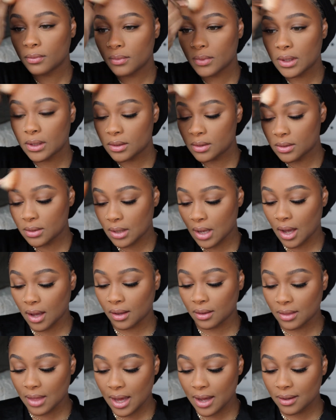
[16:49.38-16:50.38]
This,
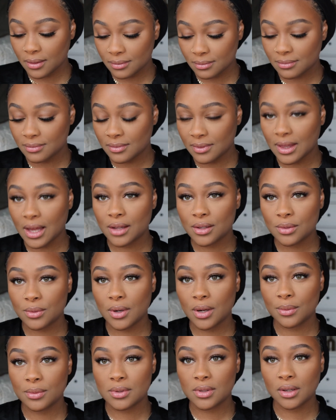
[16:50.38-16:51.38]
yeah, that that's
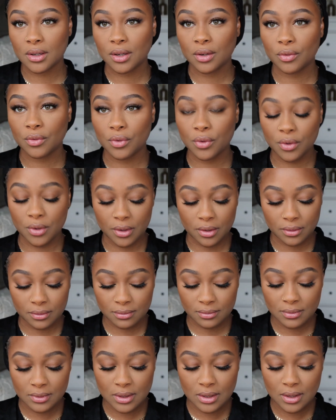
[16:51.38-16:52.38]
what I was looking for.
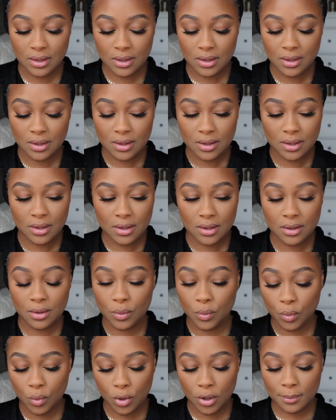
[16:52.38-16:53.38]

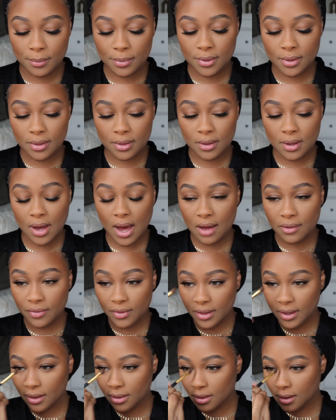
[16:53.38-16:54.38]
The warmth. I
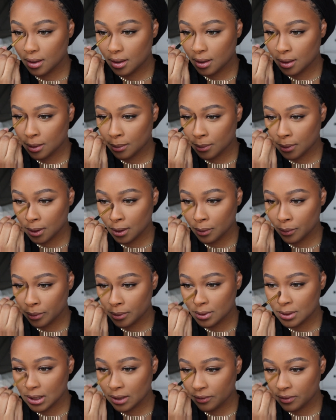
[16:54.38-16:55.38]
feel like the um the other
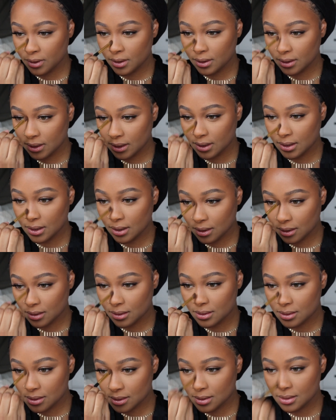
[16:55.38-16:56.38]
one definitely
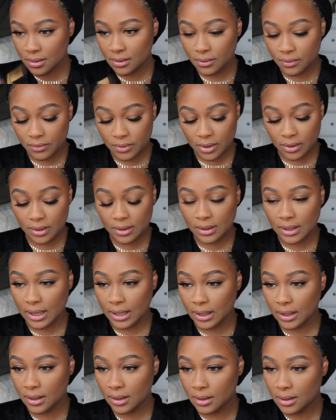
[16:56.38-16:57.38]
is very
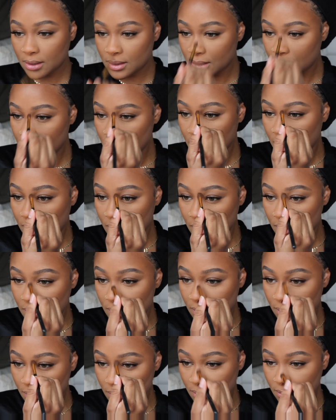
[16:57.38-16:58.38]
light. It didn't
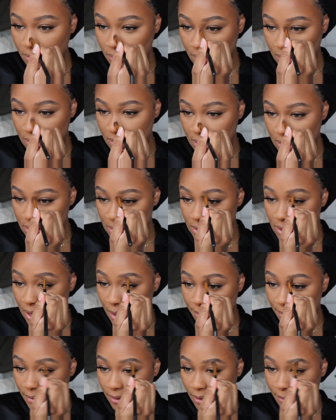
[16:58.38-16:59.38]
it did
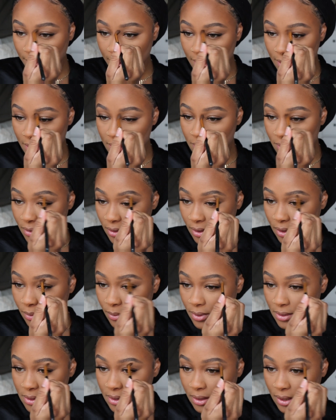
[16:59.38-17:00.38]
something, but it really
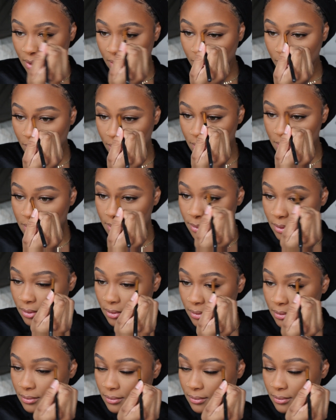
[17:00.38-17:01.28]
wasn't that noticeable.